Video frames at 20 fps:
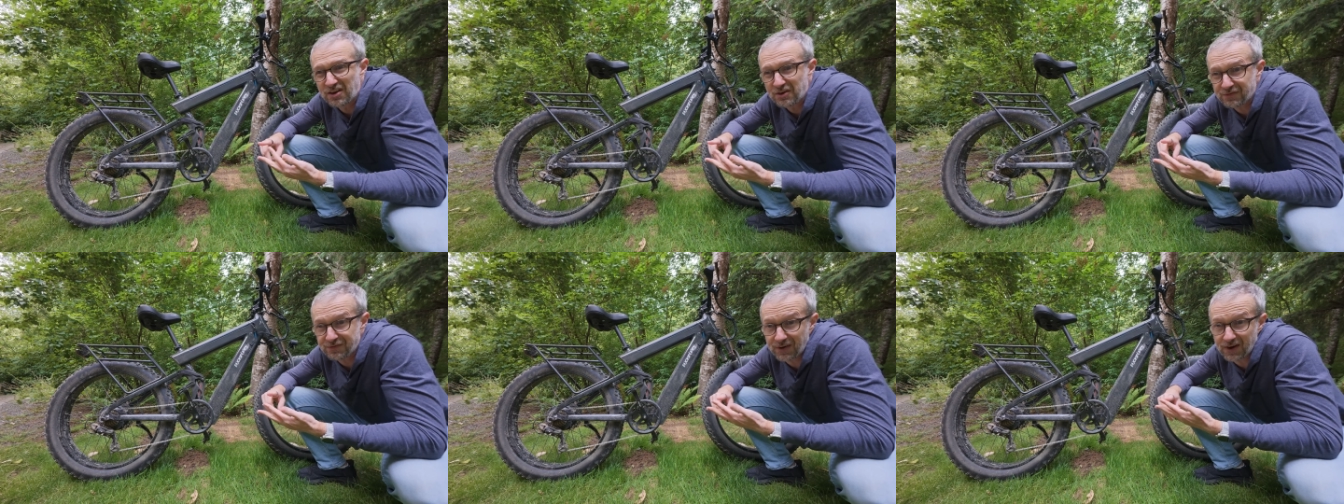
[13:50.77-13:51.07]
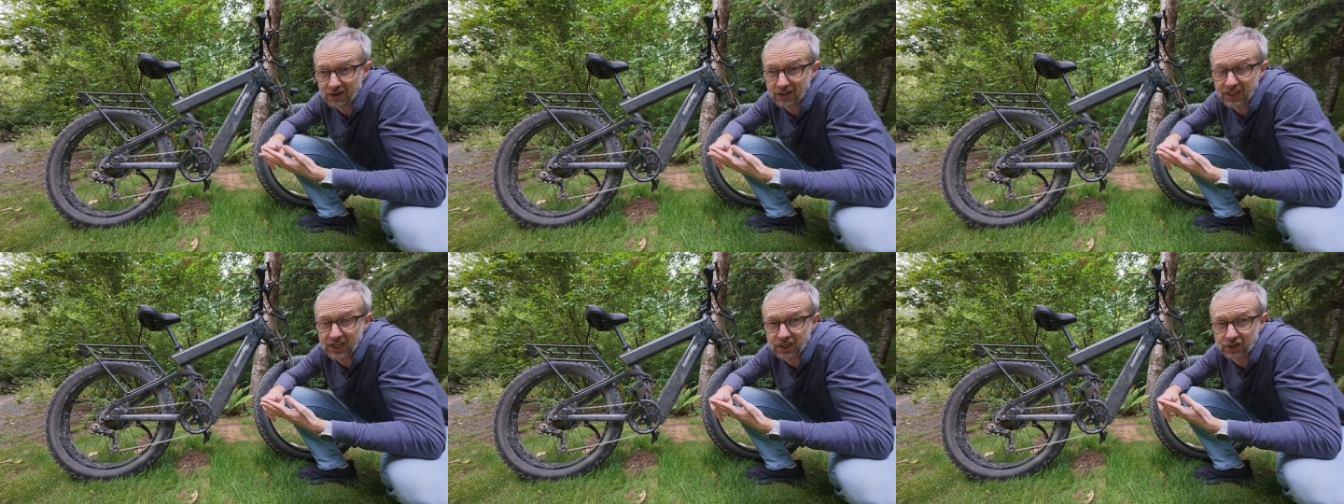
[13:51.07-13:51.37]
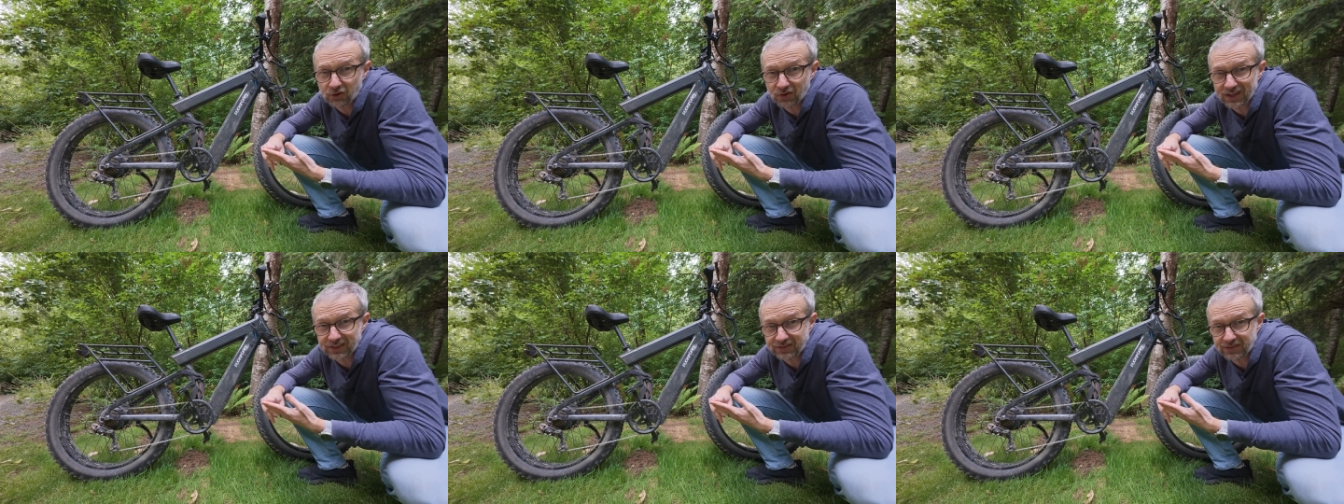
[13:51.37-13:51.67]
fairly
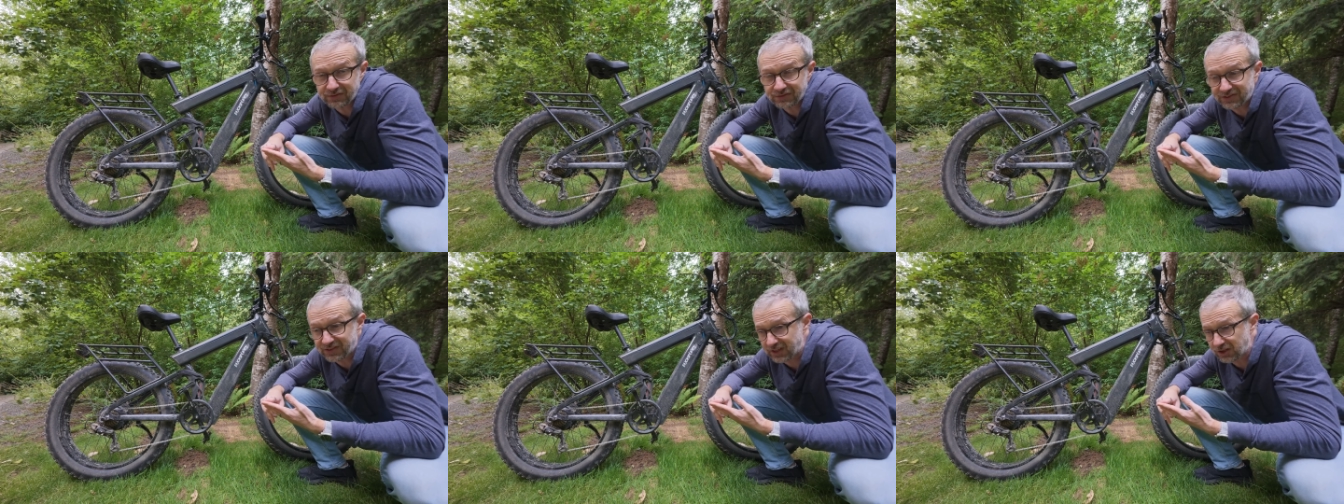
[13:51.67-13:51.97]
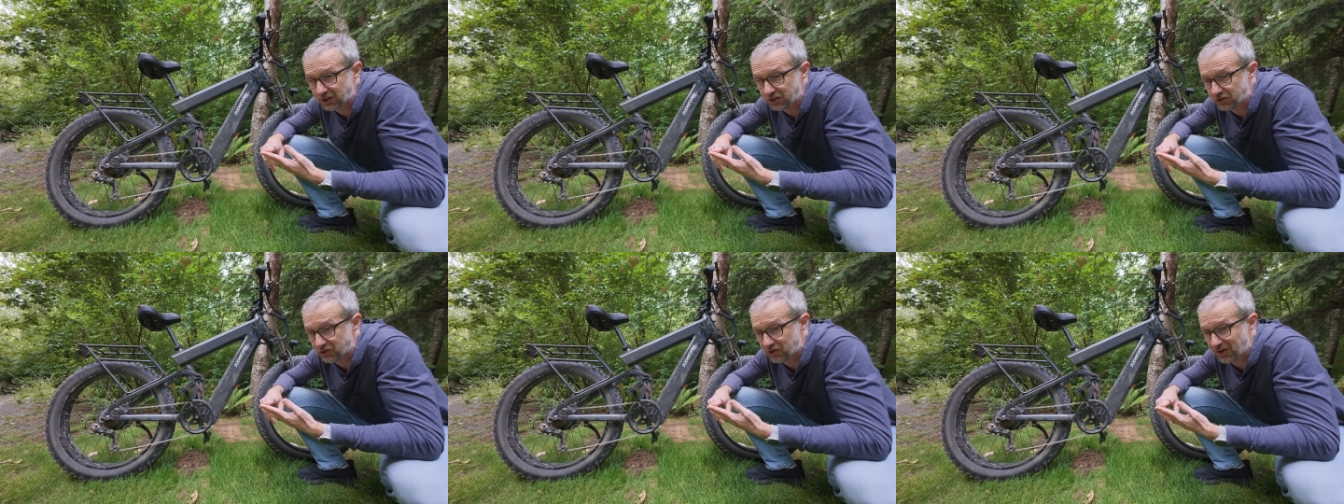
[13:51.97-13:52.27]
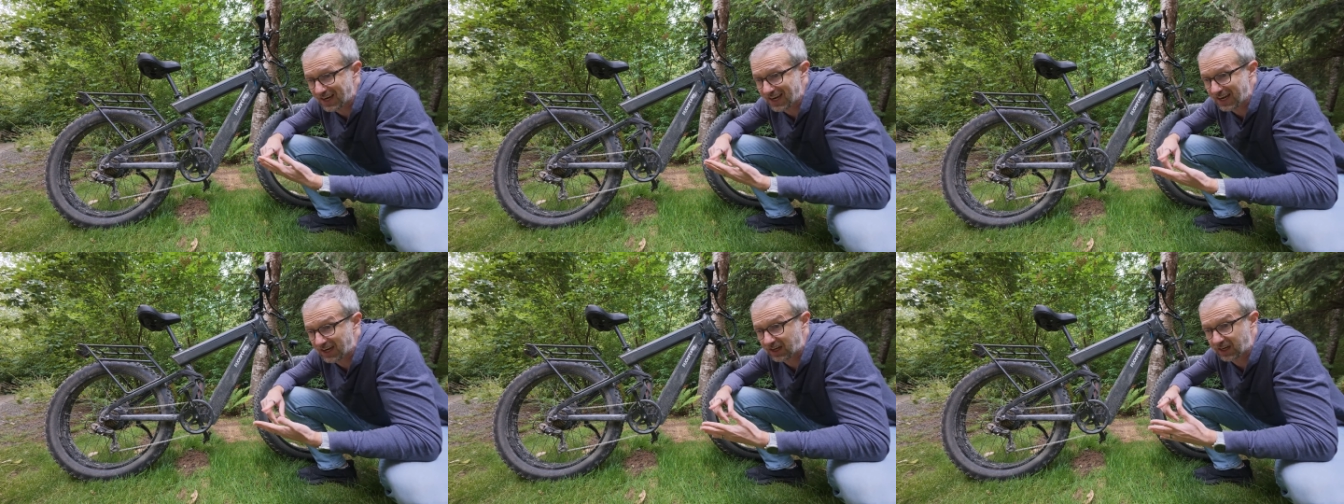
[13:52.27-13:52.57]
aggressive single
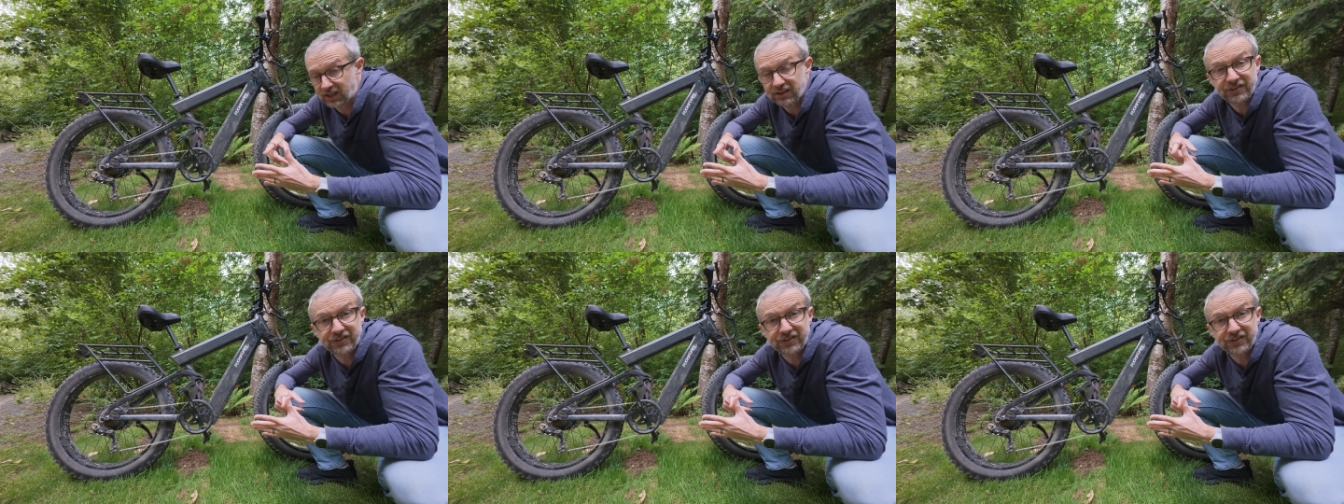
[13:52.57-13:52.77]
track,